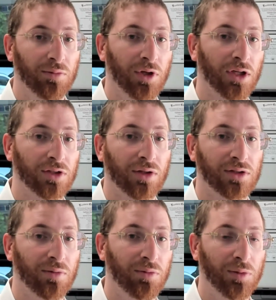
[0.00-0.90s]
Meaning
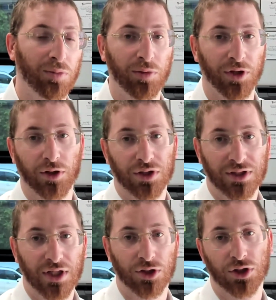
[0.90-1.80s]
sometimes I meet people that use
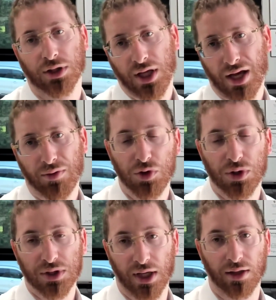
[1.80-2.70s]
Excel. She's like, yeah, we use
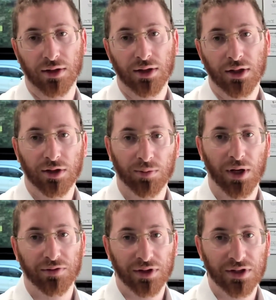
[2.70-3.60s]
Excel. The
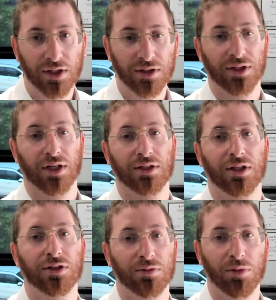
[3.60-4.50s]
problem with Excel is that
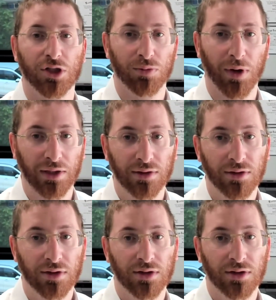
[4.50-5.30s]
Excel doesn't match your bank.